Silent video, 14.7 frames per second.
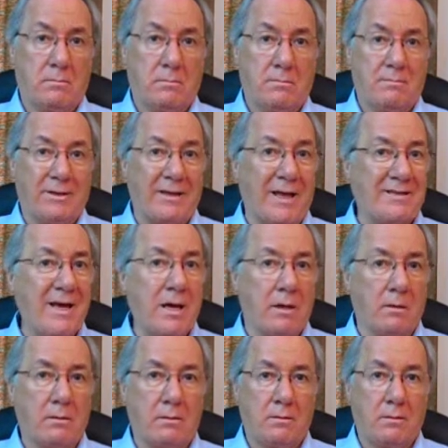But that's it.
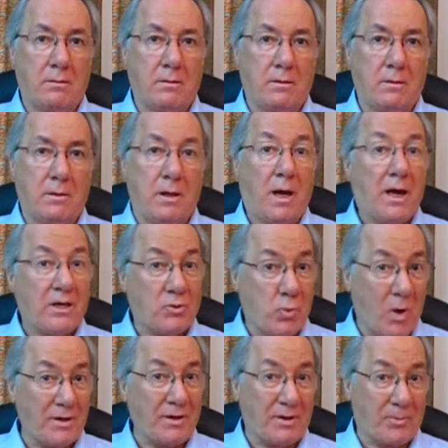He's
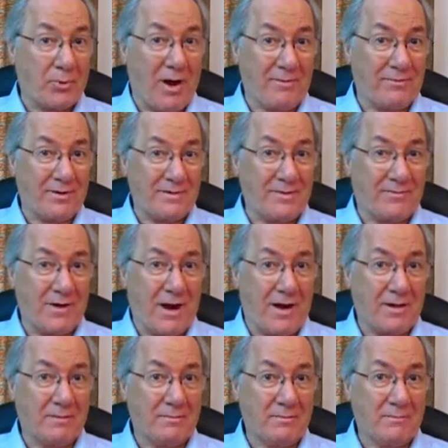one of the prophets of God.
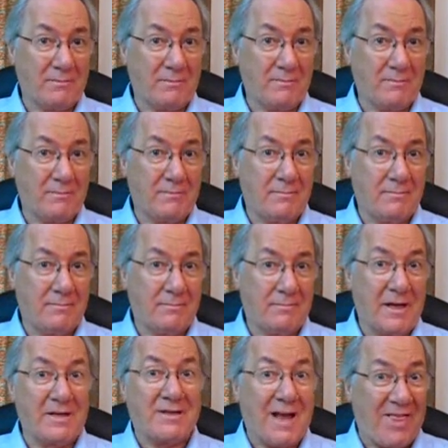
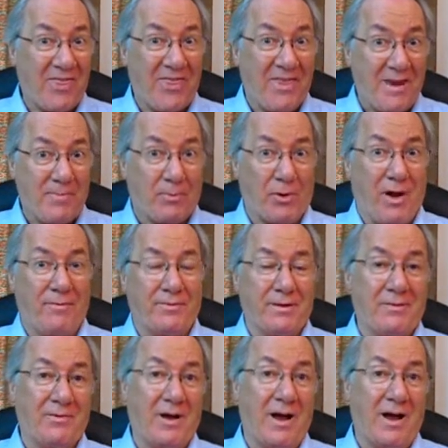He's not the prophet
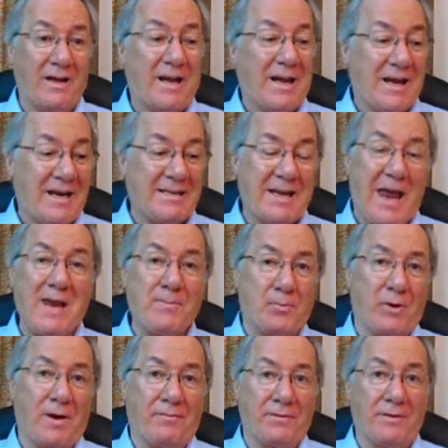of God. He's a
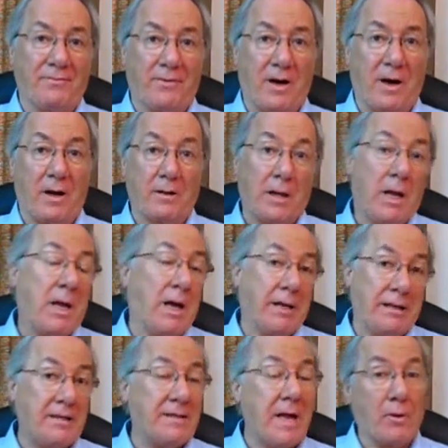prophet of God. And
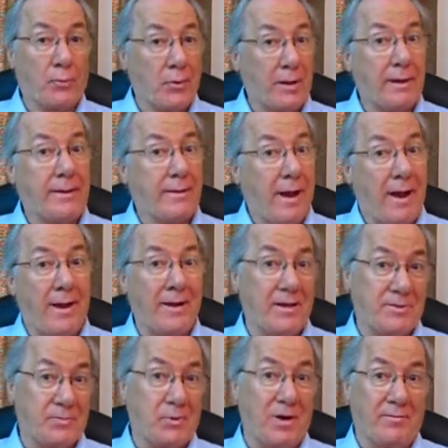he's not really the
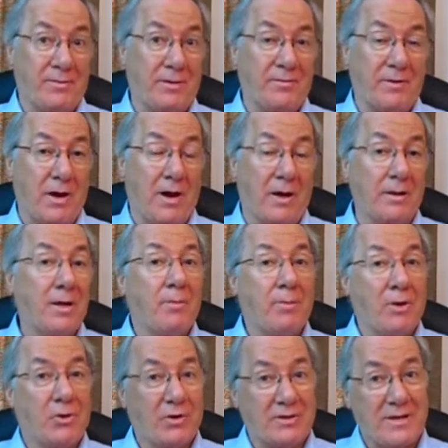highest prophet of God
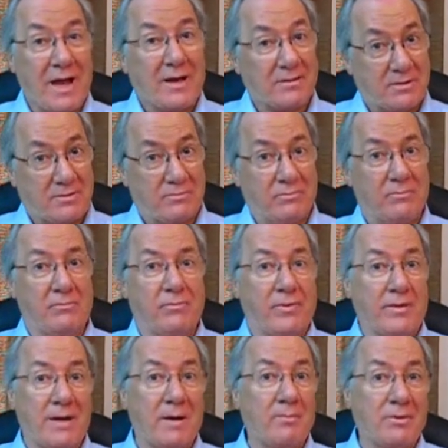because that's, for
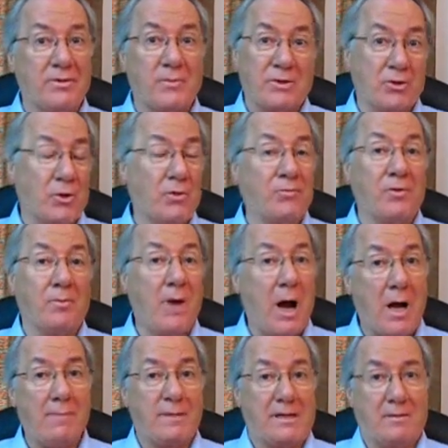them, is reserved for
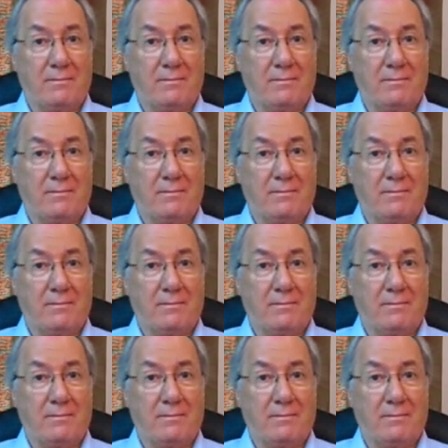Muhammad.